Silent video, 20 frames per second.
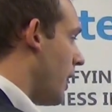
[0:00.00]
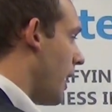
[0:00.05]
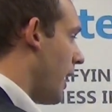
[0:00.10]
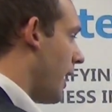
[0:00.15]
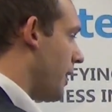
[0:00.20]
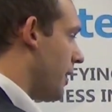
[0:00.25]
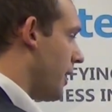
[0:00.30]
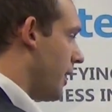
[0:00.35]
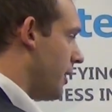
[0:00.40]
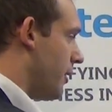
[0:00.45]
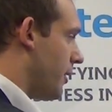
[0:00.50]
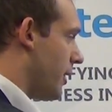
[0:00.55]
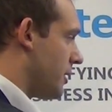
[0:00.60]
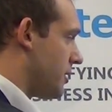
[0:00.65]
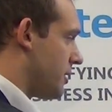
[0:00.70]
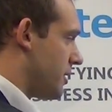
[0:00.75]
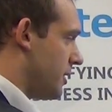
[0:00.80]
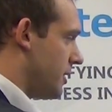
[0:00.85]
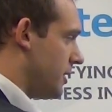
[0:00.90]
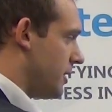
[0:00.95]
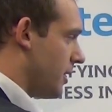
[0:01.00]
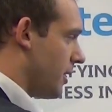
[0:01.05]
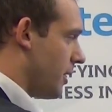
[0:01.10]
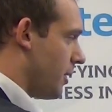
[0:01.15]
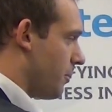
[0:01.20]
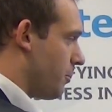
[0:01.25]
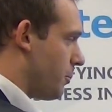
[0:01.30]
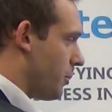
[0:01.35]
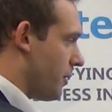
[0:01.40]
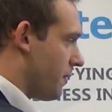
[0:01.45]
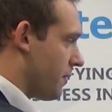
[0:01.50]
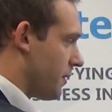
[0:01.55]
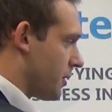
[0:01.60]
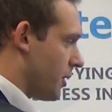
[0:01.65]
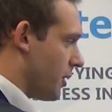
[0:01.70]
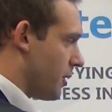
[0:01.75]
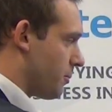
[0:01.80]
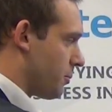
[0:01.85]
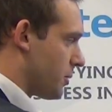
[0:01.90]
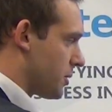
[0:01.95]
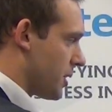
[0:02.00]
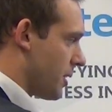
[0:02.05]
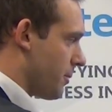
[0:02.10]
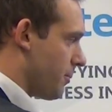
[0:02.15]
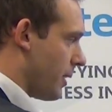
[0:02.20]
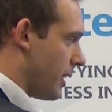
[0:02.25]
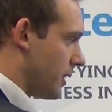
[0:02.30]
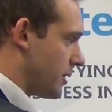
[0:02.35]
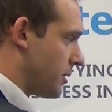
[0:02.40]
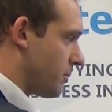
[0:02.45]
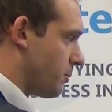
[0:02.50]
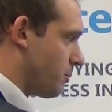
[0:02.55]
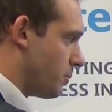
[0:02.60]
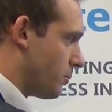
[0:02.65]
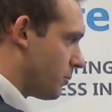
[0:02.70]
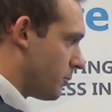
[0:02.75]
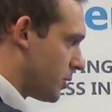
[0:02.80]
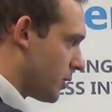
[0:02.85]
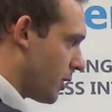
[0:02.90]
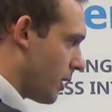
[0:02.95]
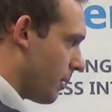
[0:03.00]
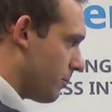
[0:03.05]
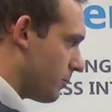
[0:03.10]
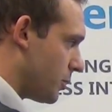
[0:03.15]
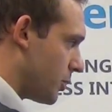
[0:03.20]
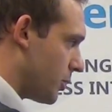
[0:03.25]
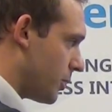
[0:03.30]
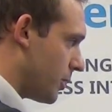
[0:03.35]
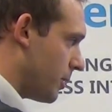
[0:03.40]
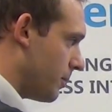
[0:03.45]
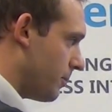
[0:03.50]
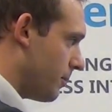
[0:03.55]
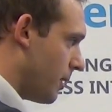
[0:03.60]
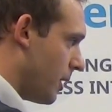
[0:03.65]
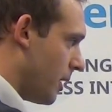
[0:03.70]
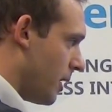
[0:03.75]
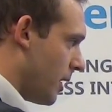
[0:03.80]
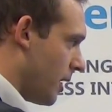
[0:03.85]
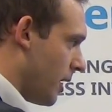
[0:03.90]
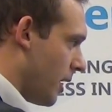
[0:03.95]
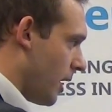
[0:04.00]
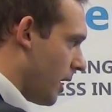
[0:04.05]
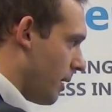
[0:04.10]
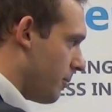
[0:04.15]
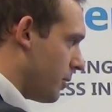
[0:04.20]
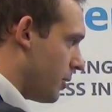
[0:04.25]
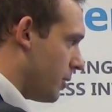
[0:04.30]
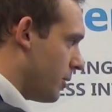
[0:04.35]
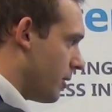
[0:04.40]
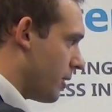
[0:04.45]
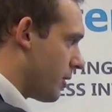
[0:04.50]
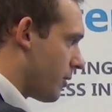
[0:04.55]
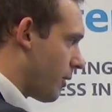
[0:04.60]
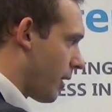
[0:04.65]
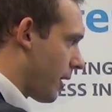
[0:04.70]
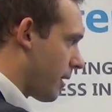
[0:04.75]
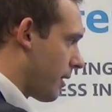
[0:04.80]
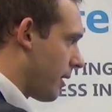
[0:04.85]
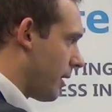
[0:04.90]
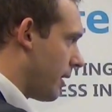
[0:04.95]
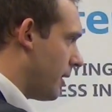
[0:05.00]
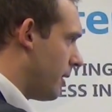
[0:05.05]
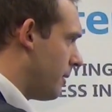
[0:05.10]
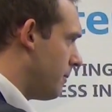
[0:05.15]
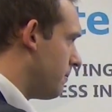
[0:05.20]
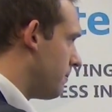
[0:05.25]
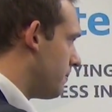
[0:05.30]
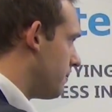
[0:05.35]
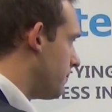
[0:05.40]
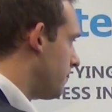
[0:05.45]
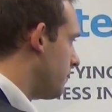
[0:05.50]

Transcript: And here I see a perfect 100% match, so I'm sure I'm doing the correct thing here.